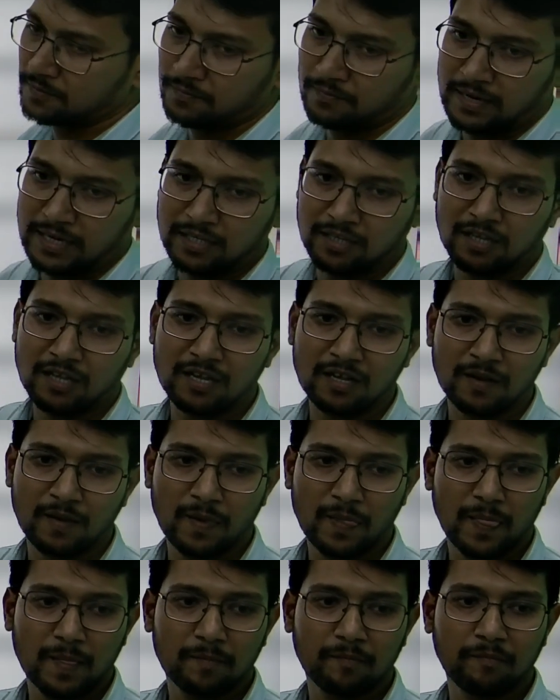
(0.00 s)
Find the
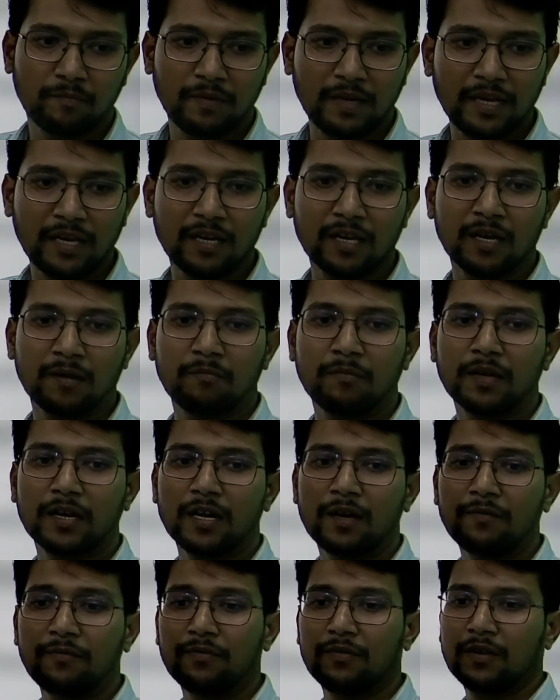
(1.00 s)
mean number
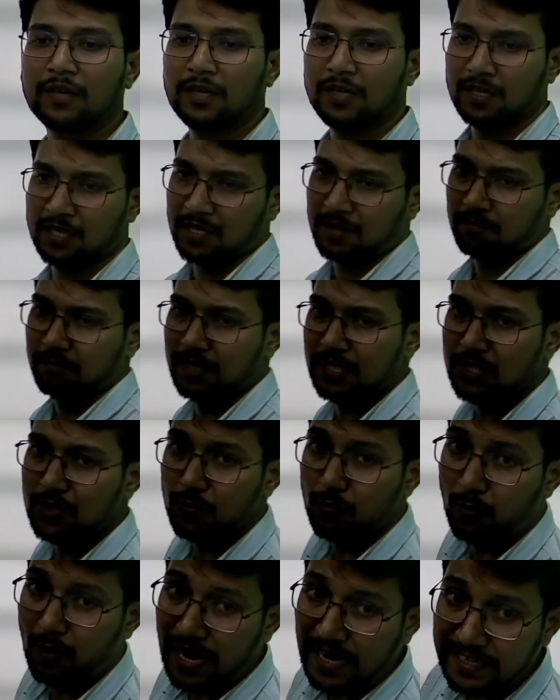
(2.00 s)
of, means
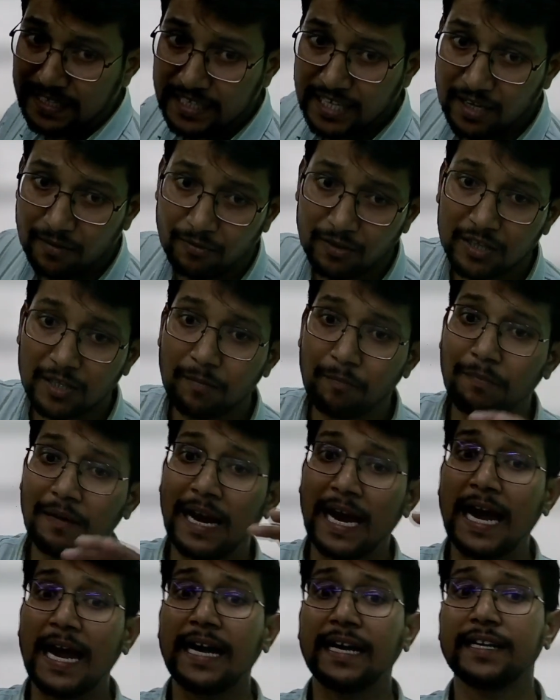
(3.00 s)
whatever the
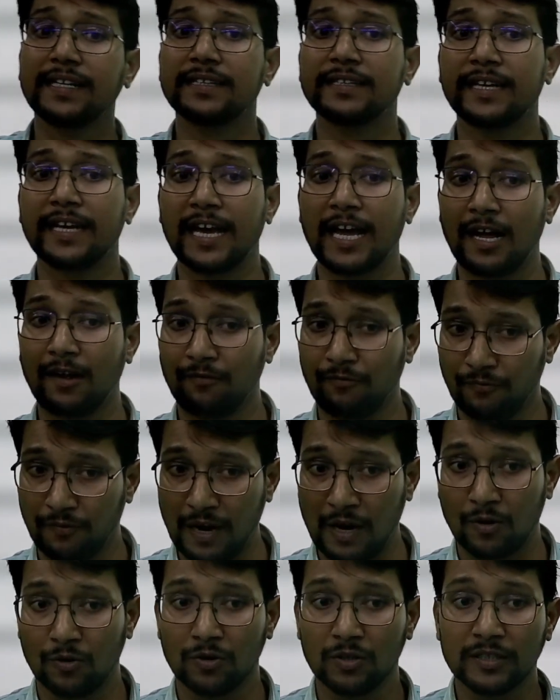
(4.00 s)
plant they have
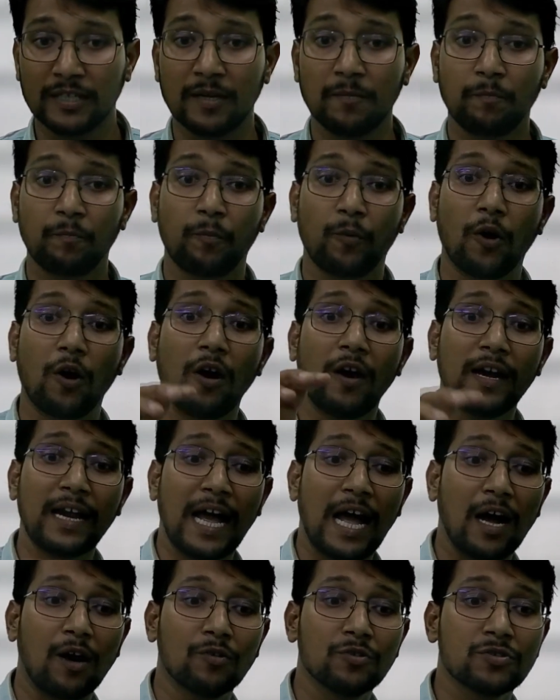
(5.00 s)
found, then per
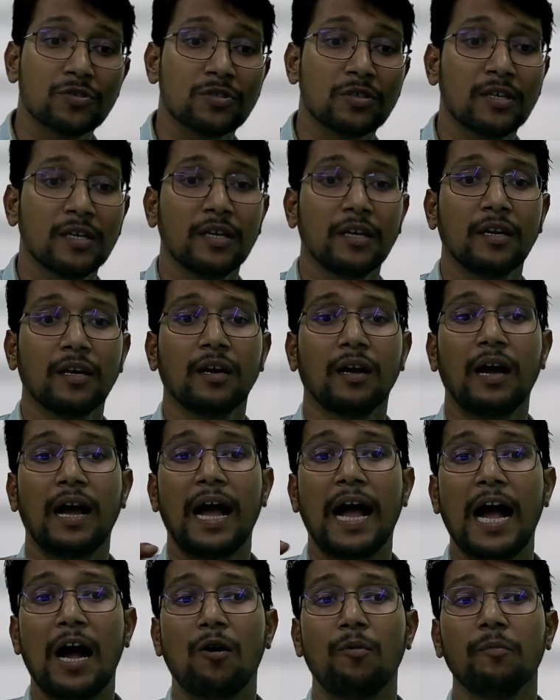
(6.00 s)
house,
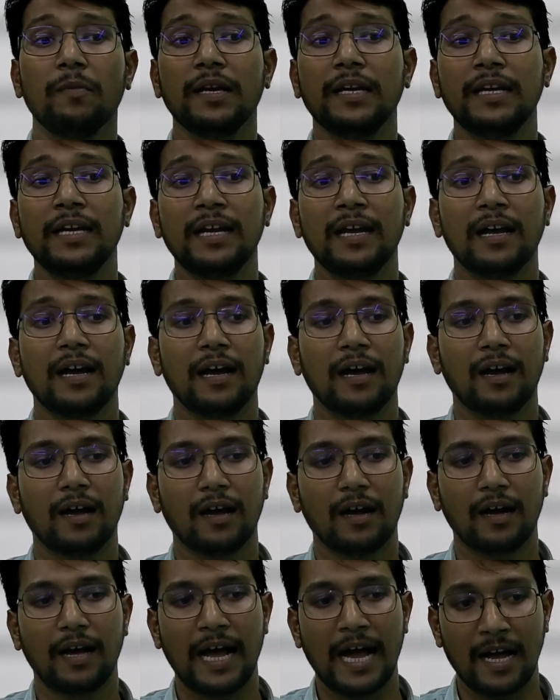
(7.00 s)
how many,
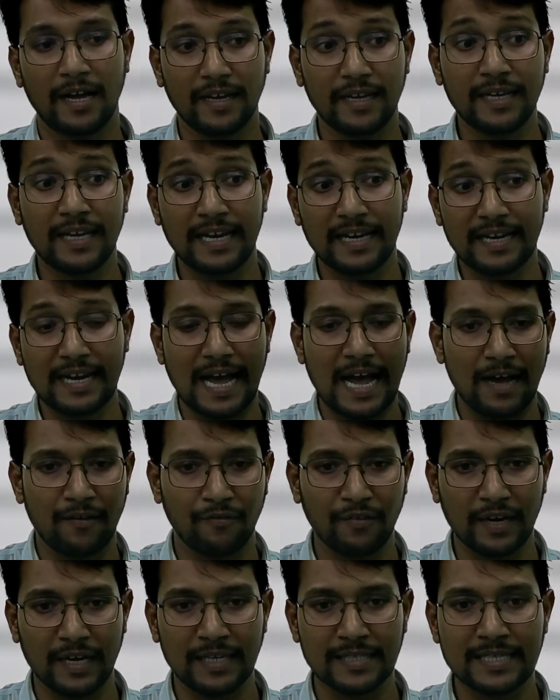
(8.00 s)
in an
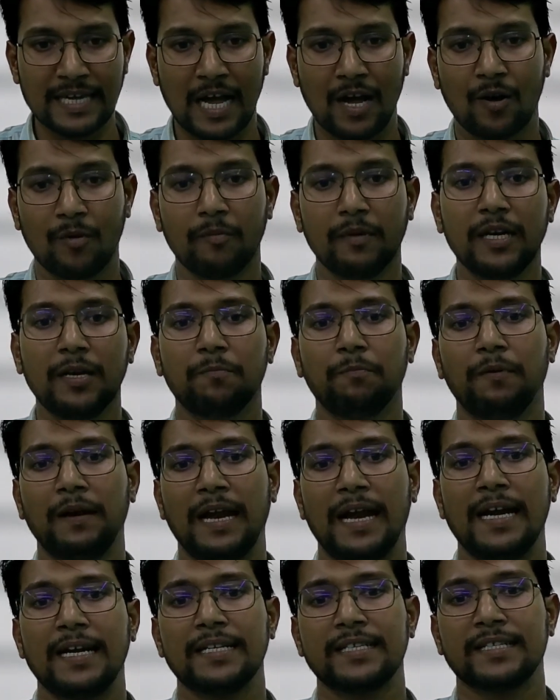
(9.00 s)
average, how many
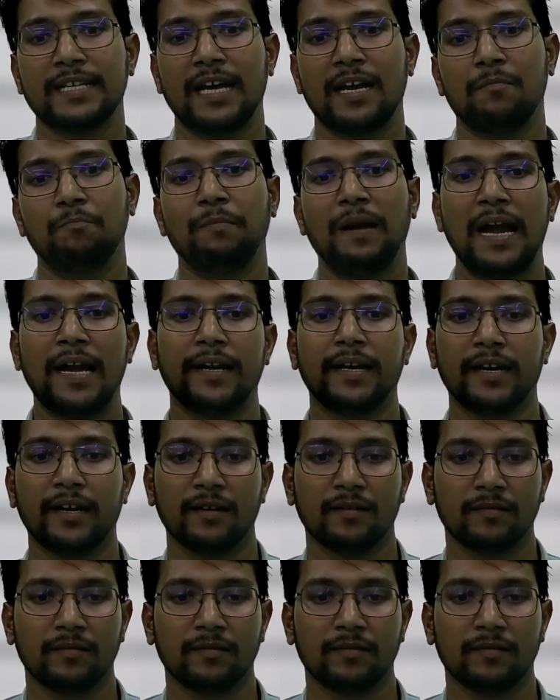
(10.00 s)
plants they have planted.